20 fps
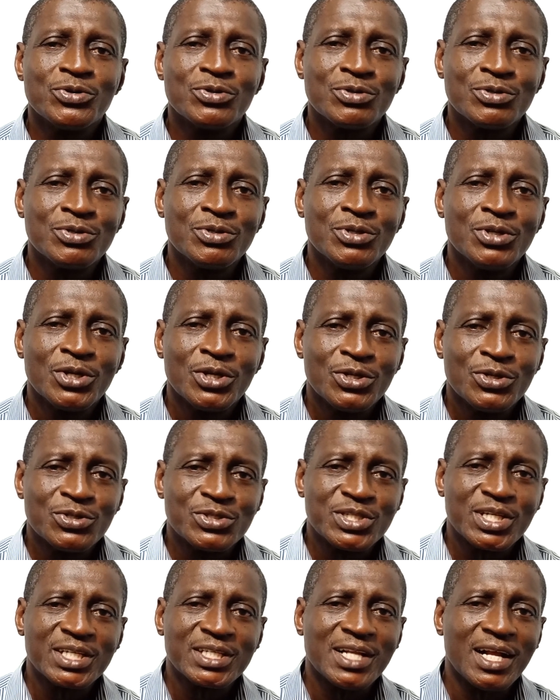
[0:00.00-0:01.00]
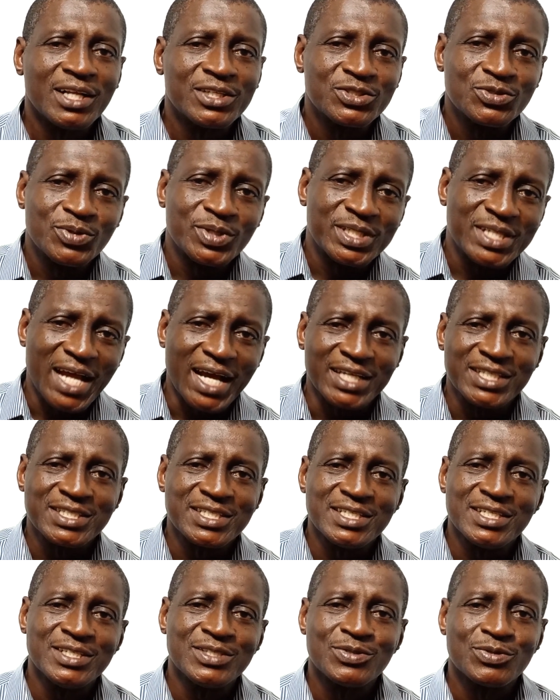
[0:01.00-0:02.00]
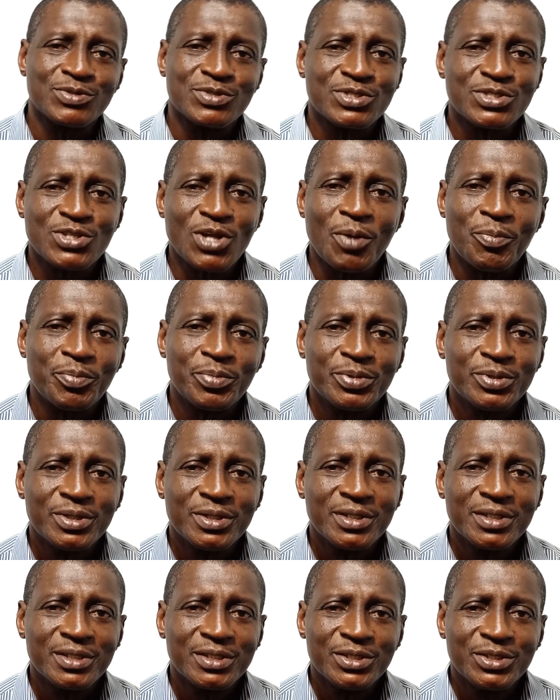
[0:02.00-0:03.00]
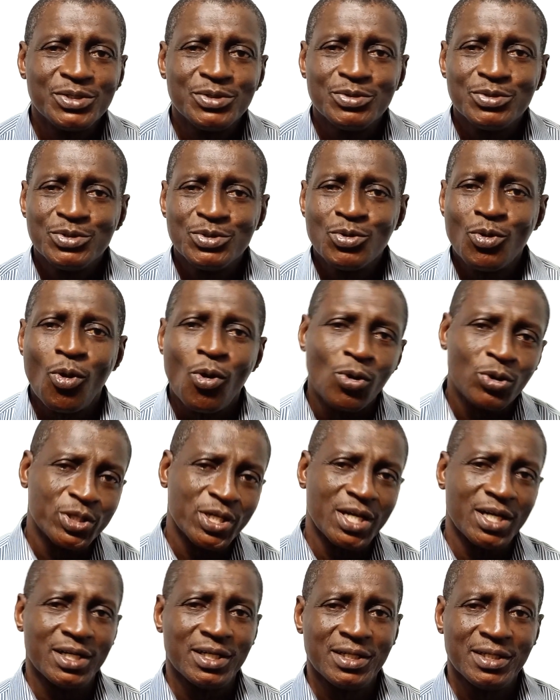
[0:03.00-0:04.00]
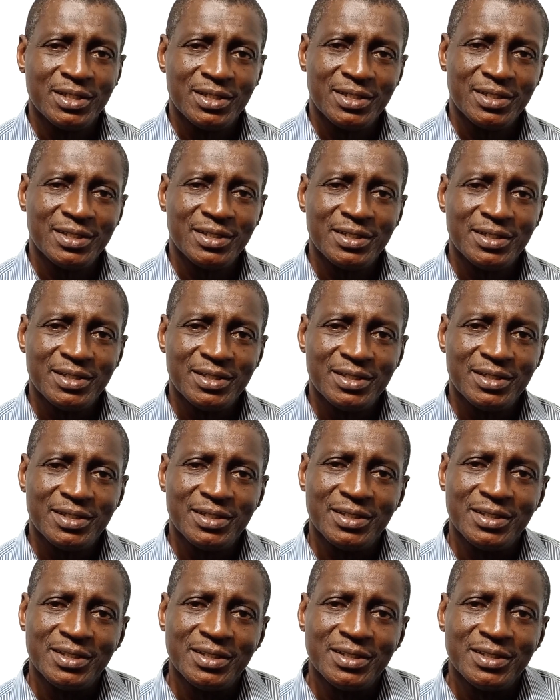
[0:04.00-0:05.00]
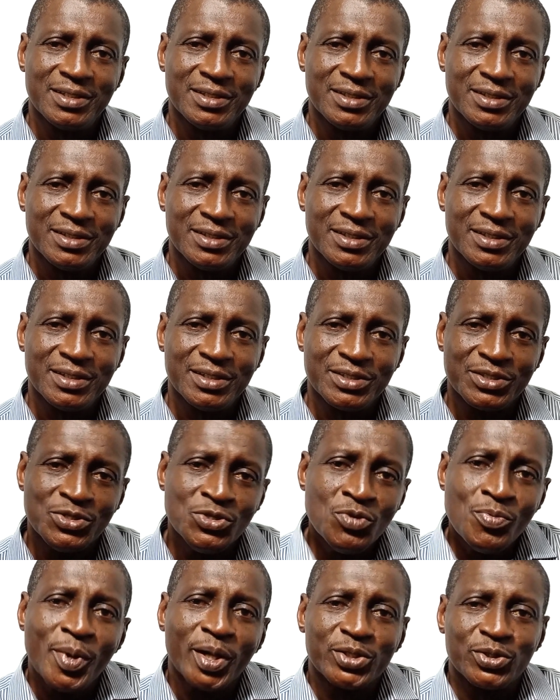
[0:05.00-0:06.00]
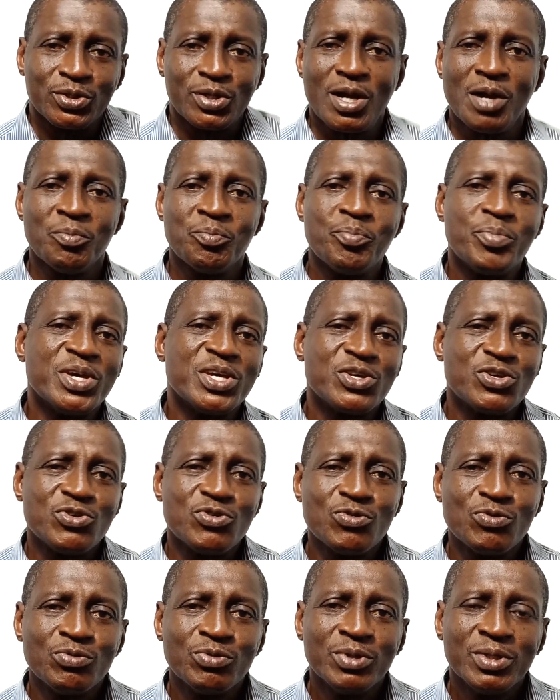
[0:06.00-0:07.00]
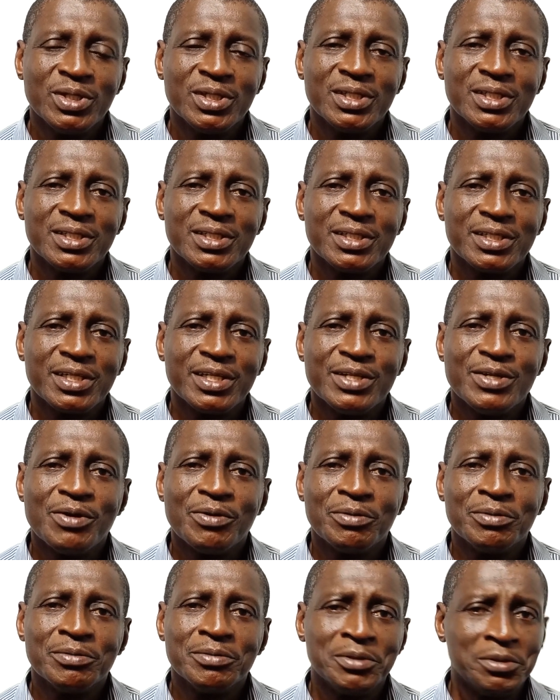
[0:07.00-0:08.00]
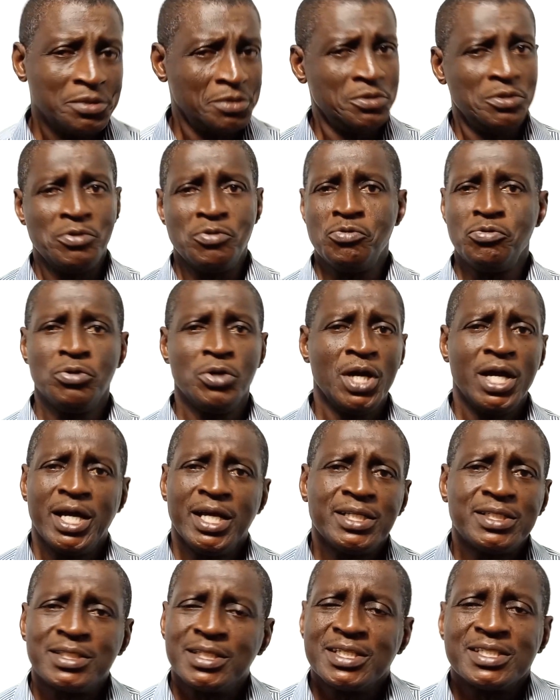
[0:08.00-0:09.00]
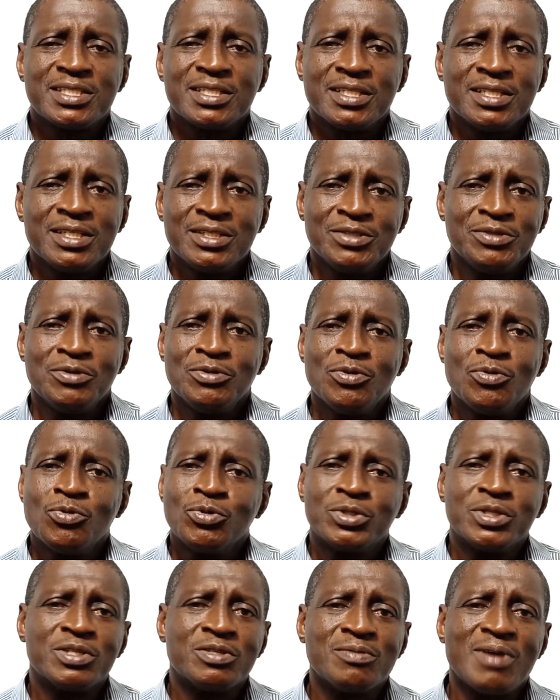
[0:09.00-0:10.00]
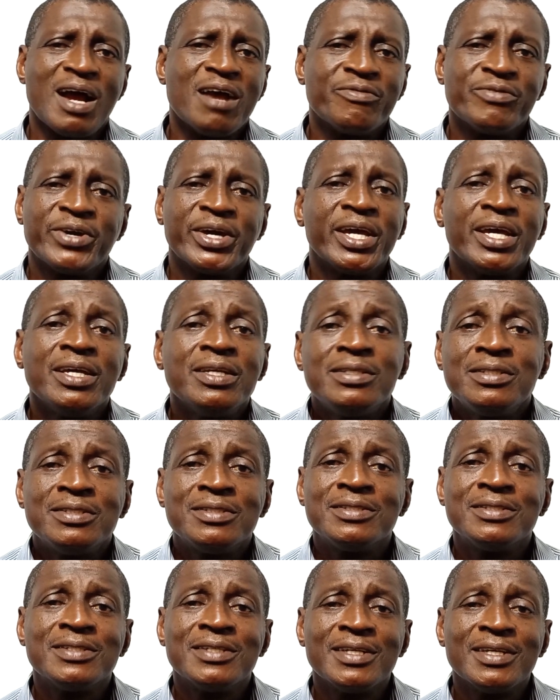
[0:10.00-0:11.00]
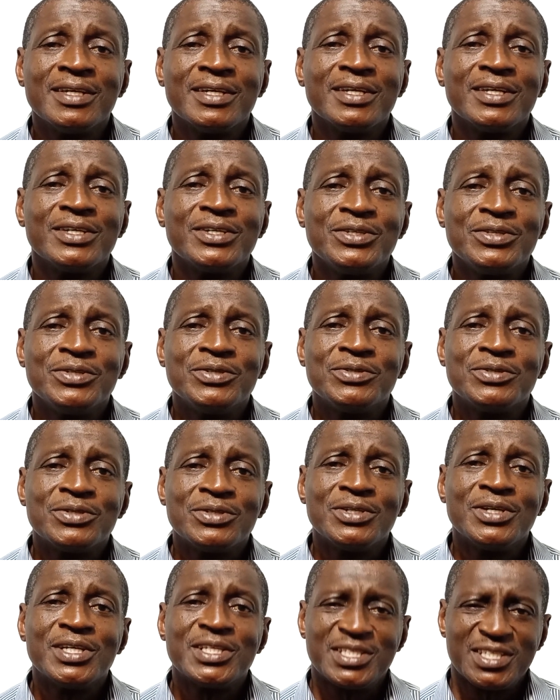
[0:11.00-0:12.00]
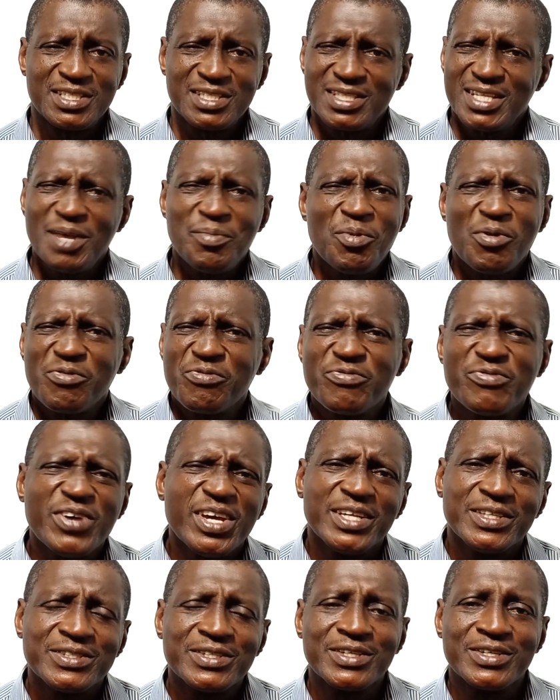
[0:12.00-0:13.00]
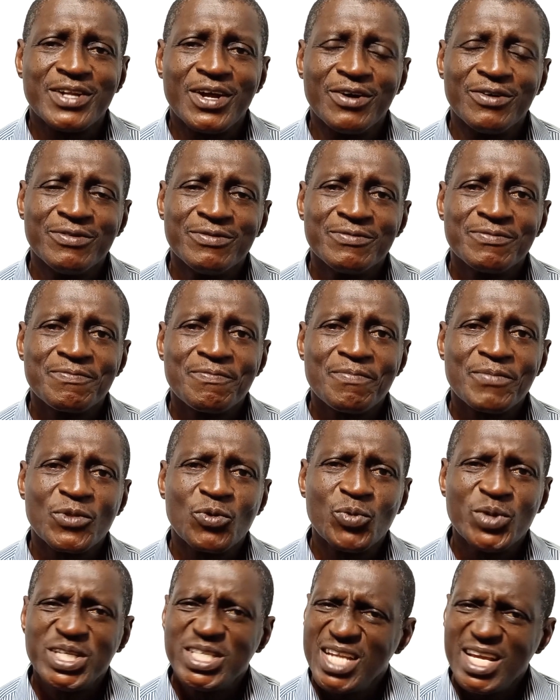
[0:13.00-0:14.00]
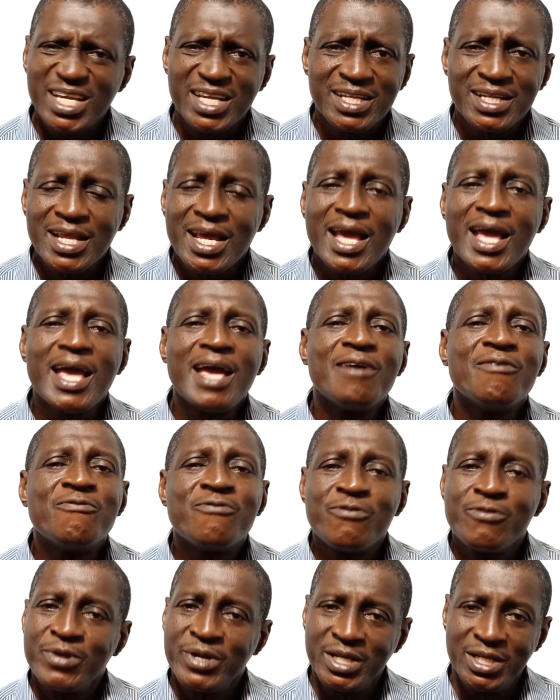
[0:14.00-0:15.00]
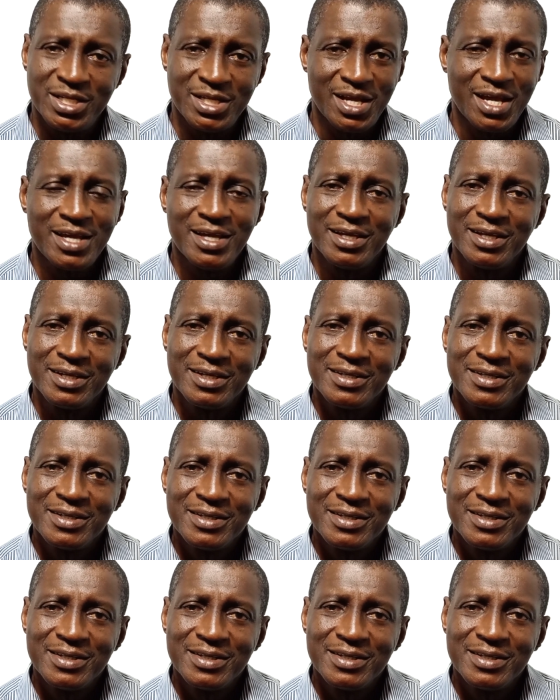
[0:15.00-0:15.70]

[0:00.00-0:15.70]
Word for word: you, you, you signal to a taxi to stop. You, you order uh, Uber to come pick you. You know, you don't know who it's, it's, you don't know who the driver is. You, you, it's a step of faith, you know. We take it every day,